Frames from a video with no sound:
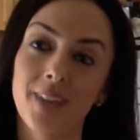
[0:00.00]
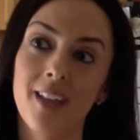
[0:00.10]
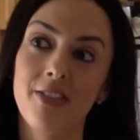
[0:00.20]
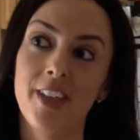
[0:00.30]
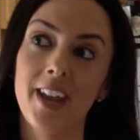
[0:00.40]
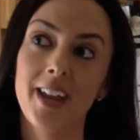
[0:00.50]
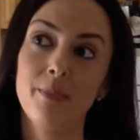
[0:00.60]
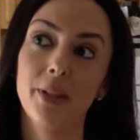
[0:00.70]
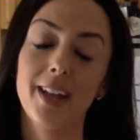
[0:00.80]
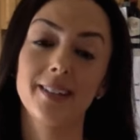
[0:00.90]
And
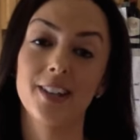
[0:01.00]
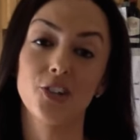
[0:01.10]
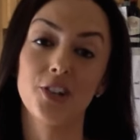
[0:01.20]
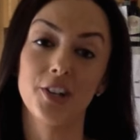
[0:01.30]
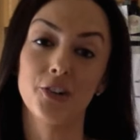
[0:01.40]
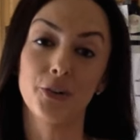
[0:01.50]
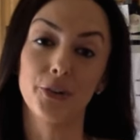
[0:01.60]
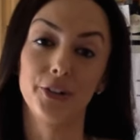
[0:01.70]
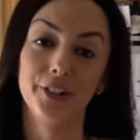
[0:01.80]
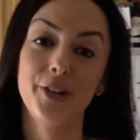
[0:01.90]
they play such an
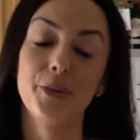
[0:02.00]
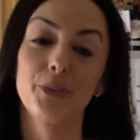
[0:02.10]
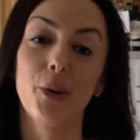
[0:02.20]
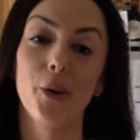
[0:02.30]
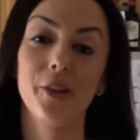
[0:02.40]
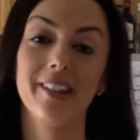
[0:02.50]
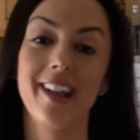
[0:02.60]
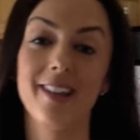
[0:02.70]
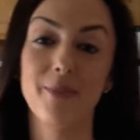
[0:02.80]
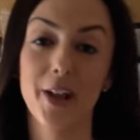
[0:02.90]
integral role
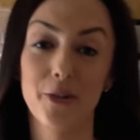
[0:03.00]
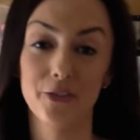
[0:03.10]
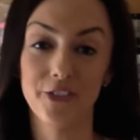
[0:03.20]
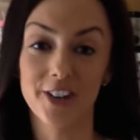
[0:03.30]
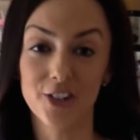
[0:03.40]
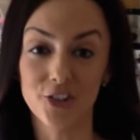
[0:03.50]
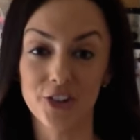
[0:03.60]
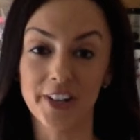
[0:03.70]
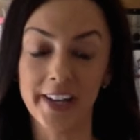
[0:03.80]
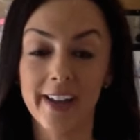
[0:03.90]
in my own fitness
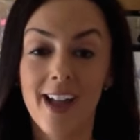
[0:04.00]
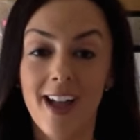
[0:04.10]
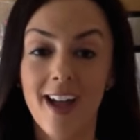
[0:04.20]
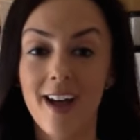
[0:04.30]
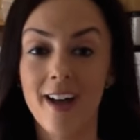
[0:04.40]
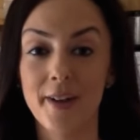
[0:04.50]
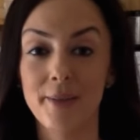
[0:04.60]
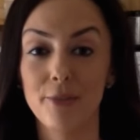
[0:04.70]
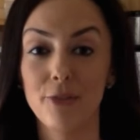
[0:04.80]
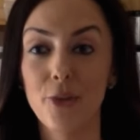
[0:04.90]
journey.
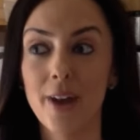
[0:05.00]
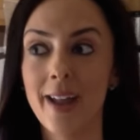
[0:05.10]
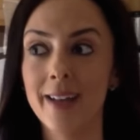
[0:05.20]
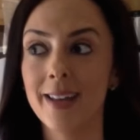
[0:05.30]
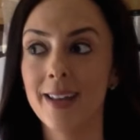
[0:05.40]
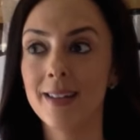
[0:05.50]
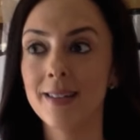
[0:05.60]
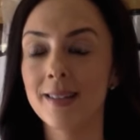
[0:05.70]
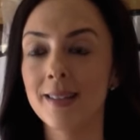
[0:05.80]
Before I had kids,